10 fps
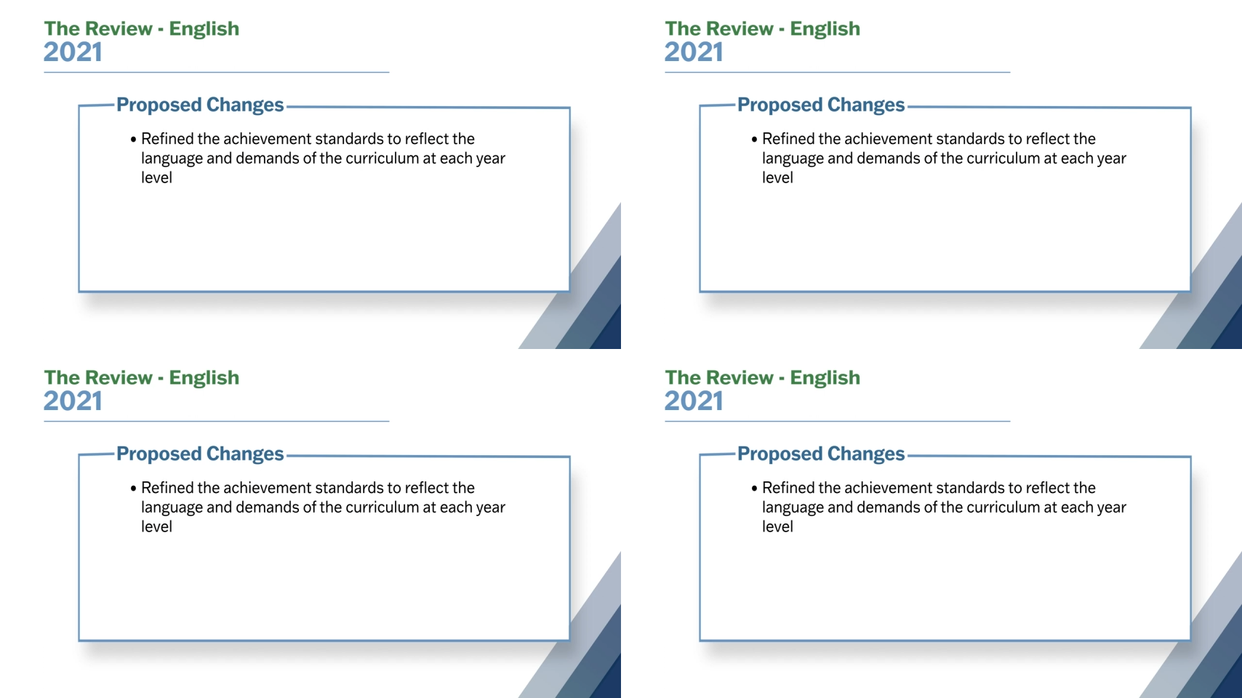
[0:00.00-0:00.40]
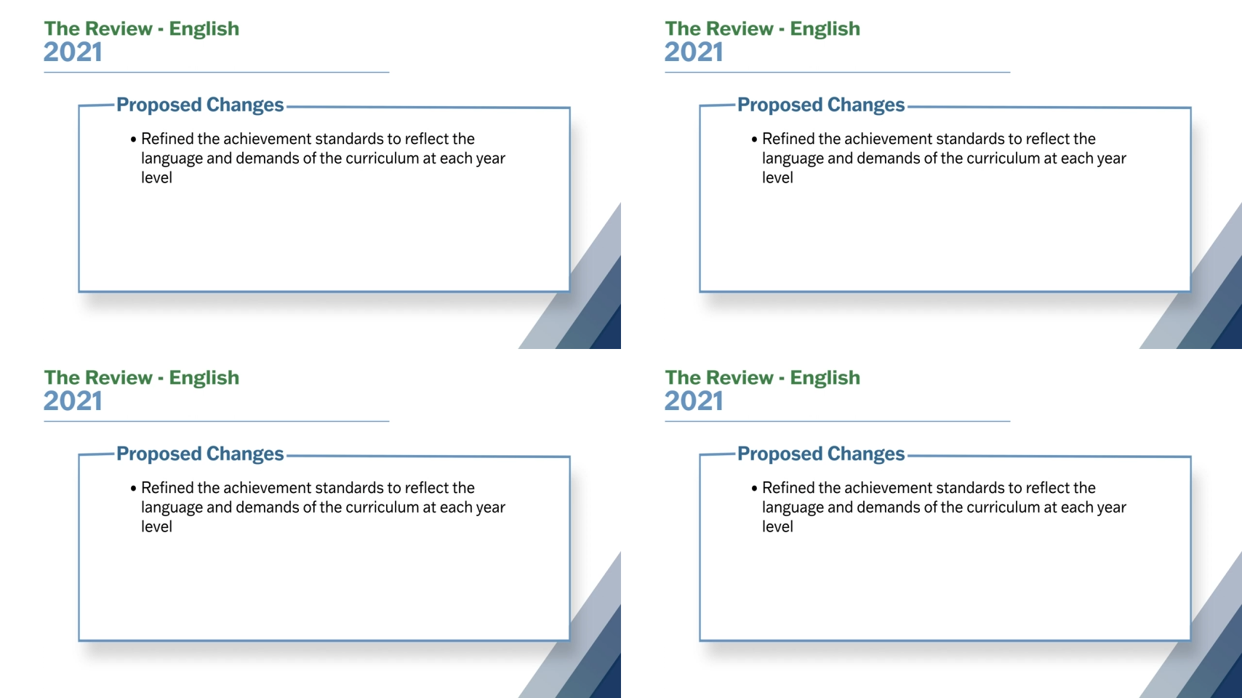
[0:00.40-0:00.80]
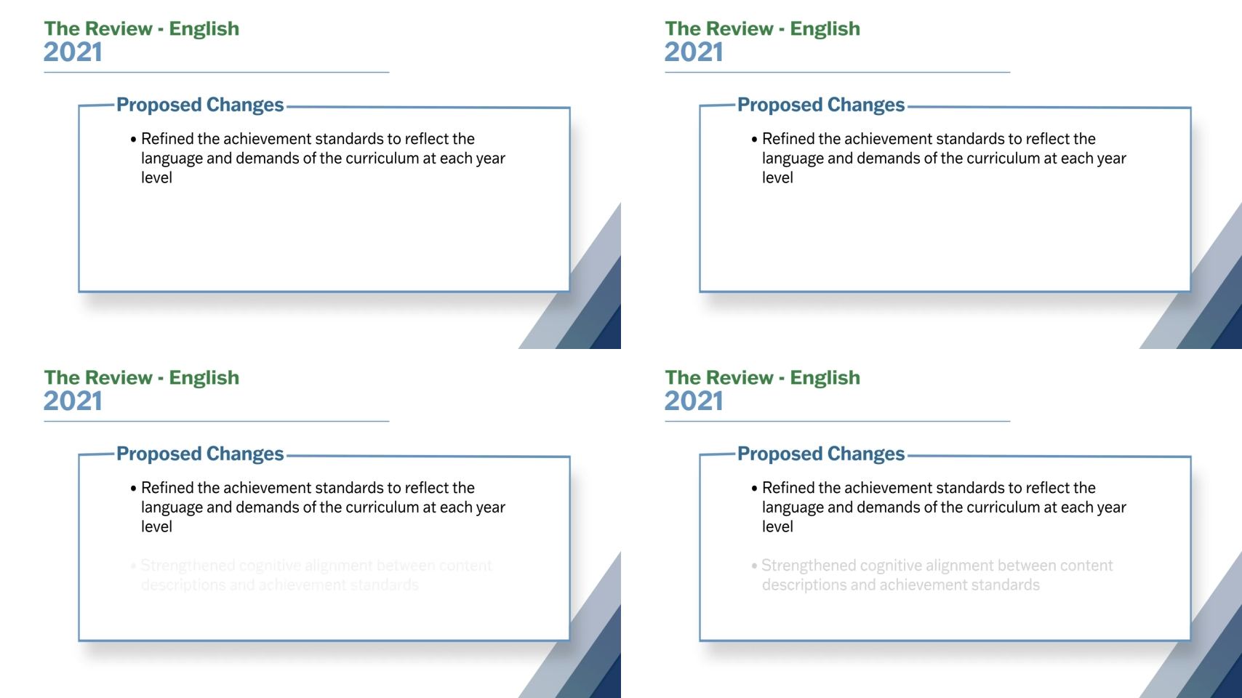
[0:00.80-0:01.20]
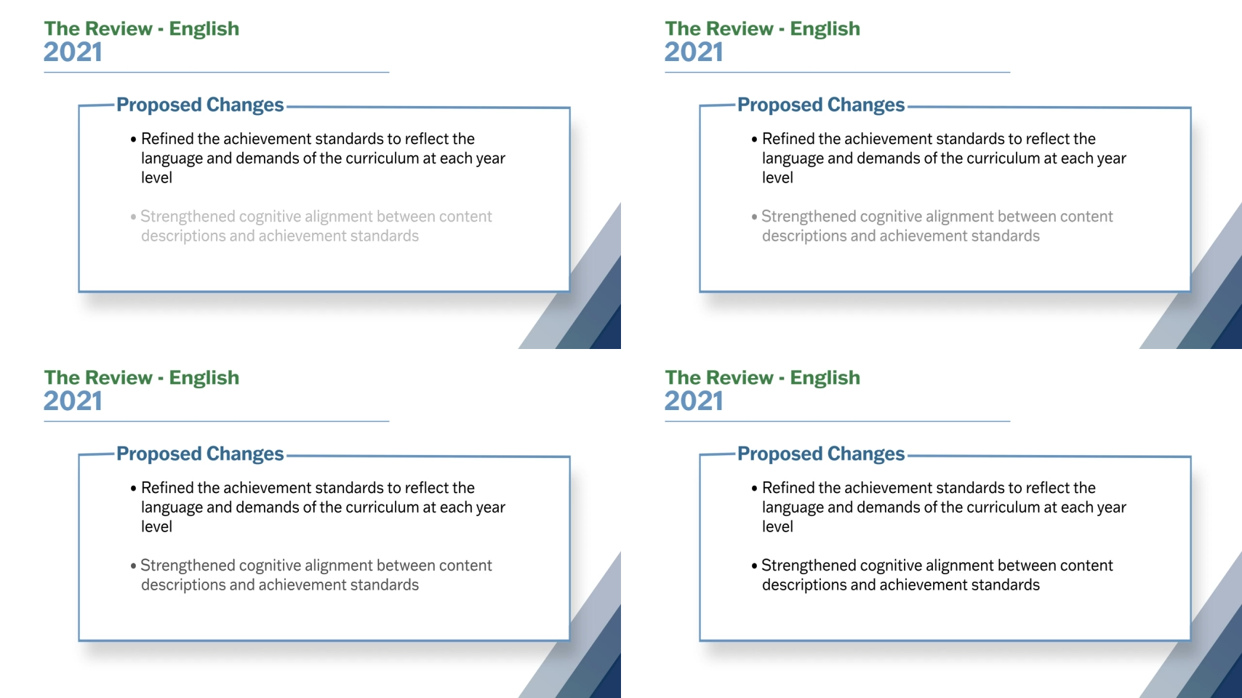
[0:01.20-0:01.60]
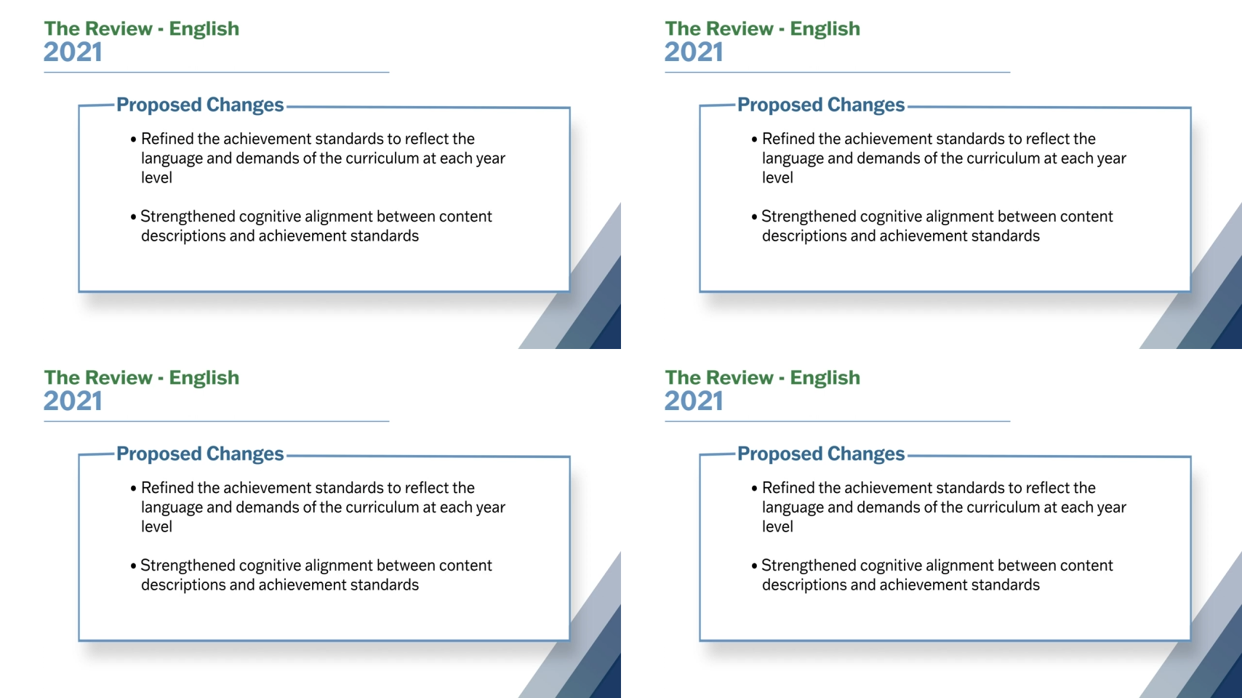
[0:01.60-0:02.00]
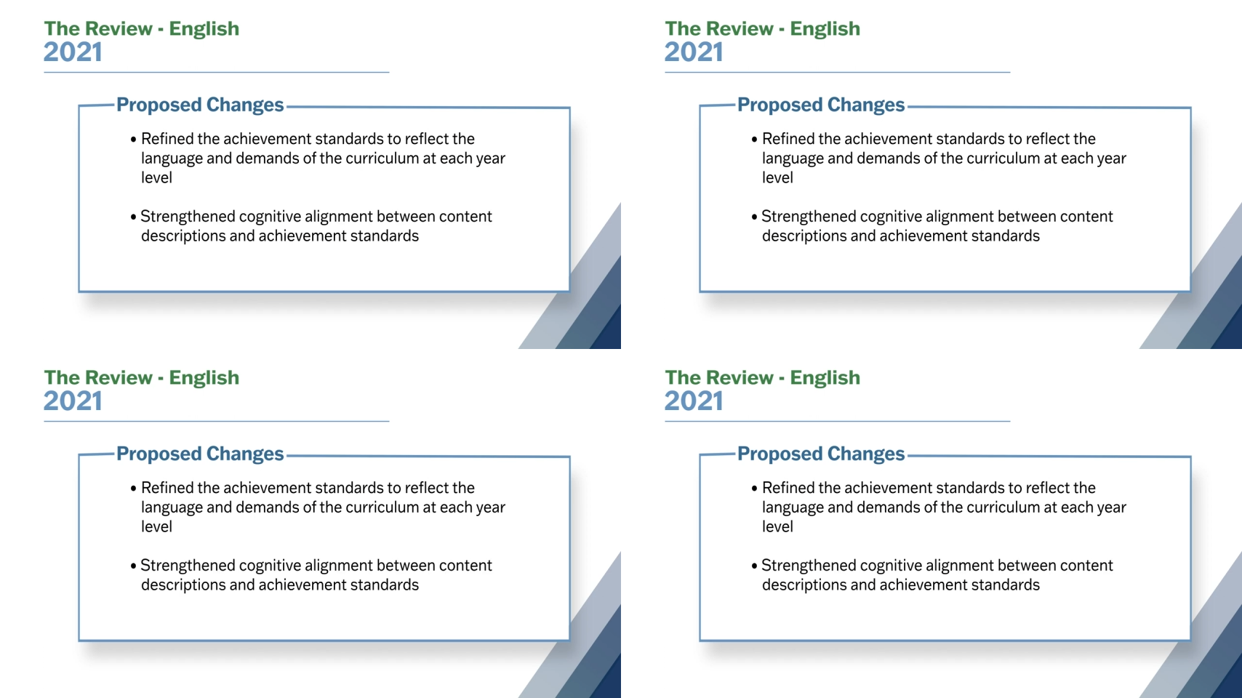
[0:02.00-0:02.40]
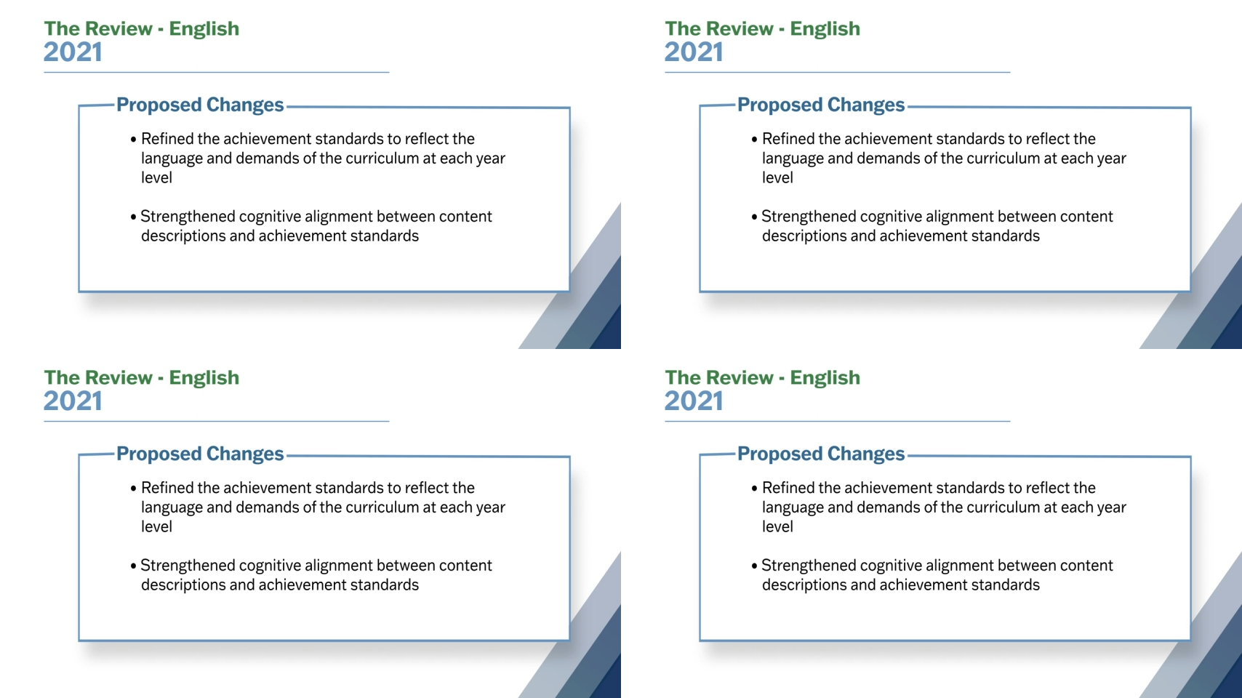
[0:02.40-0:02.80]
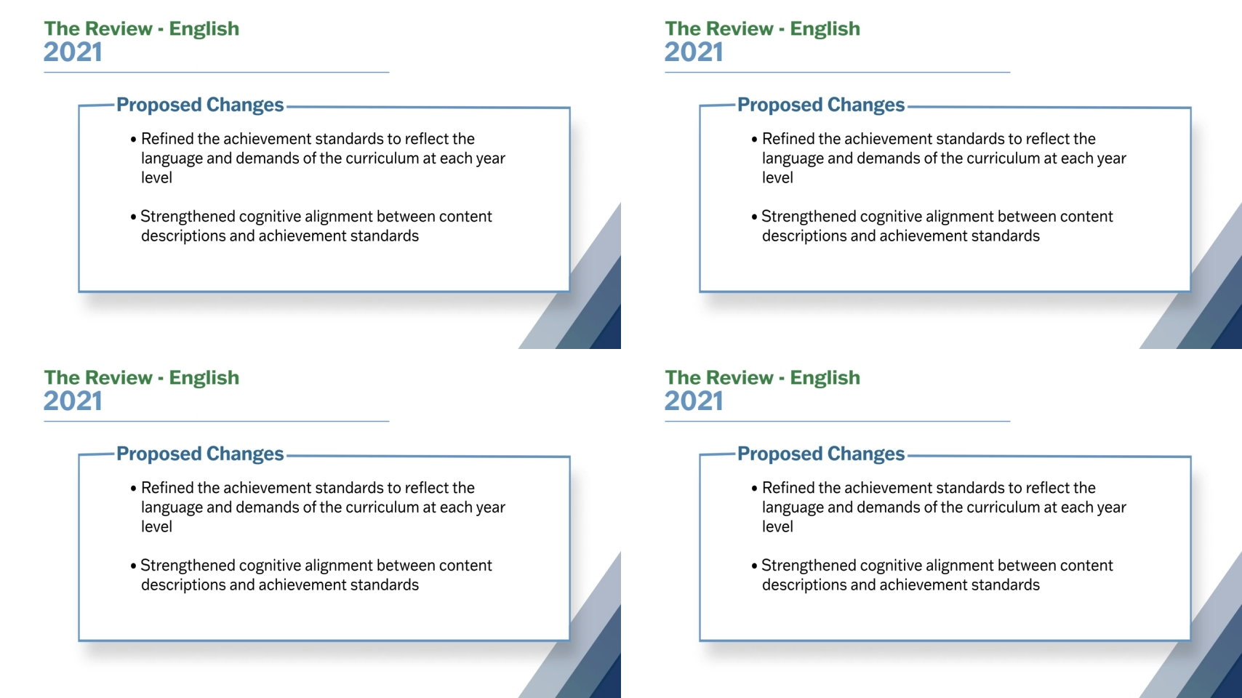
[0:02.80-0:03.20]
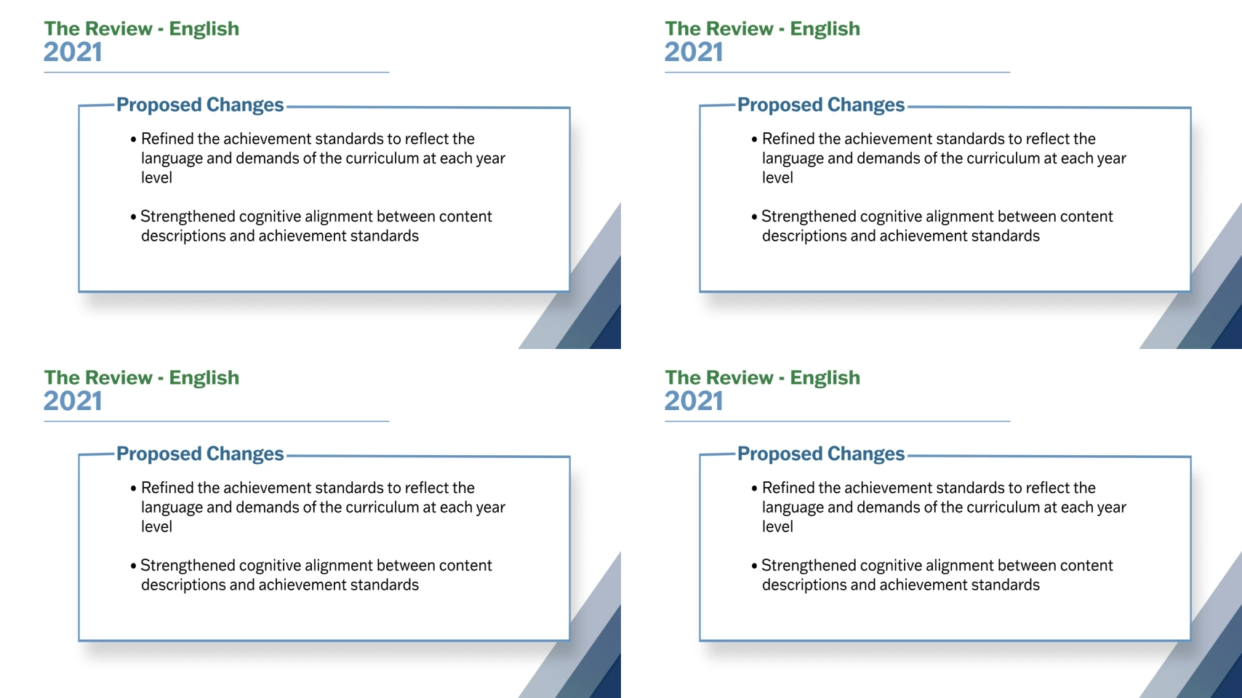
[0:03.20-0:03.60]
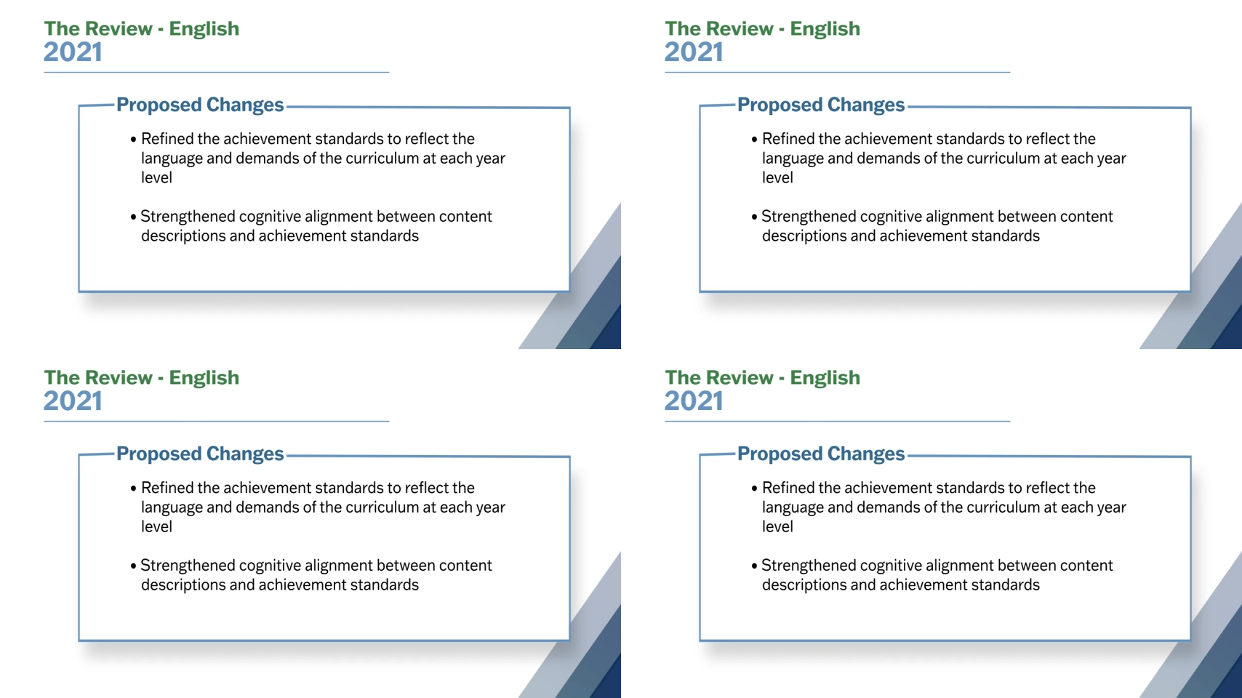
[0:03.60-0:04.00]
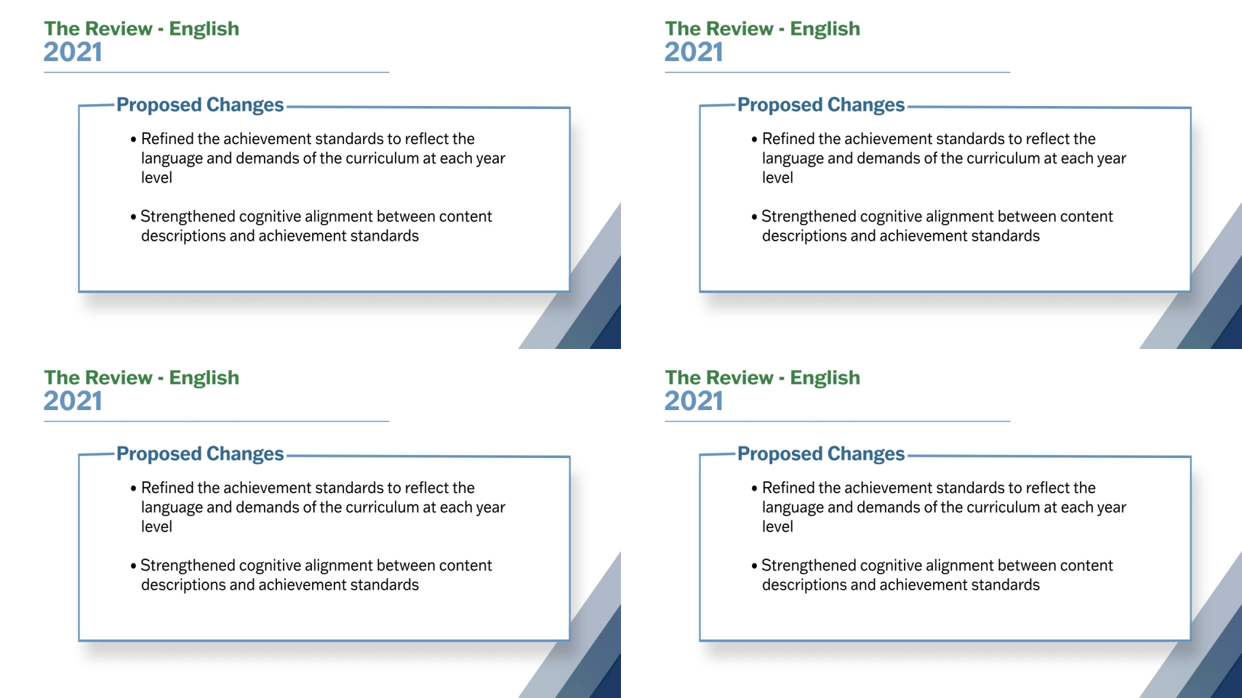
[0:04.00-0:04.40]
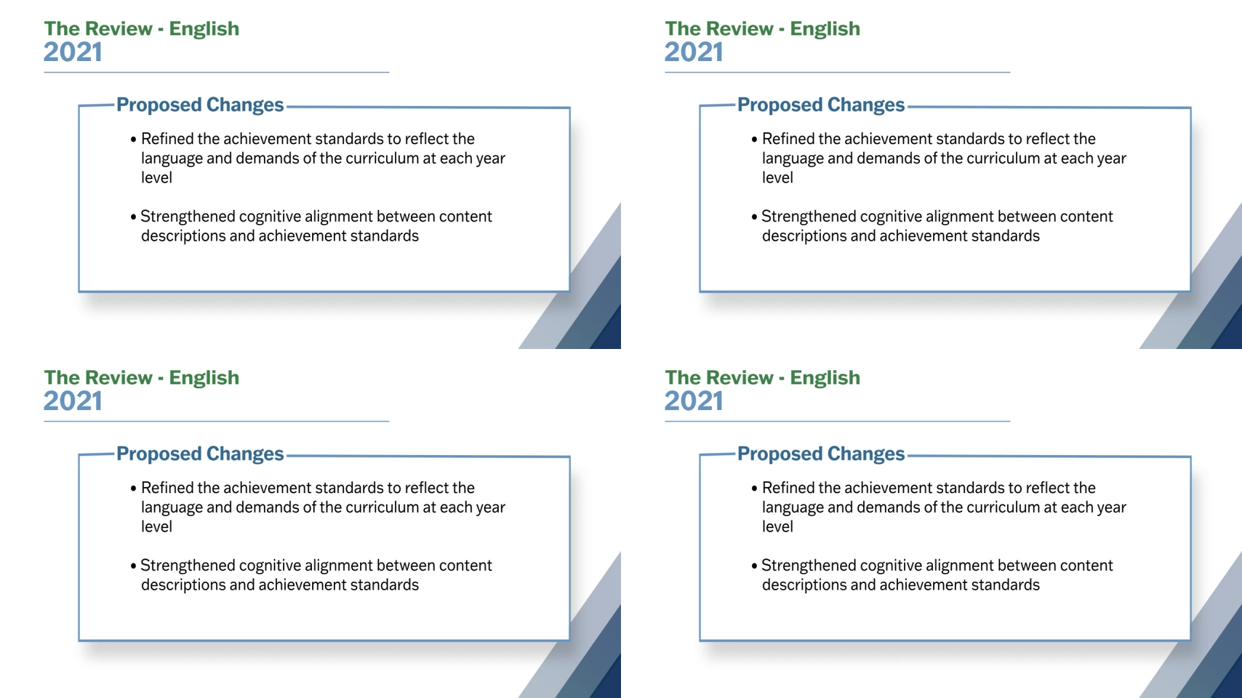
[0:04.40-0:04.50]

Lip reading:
[unreadable: no face in view]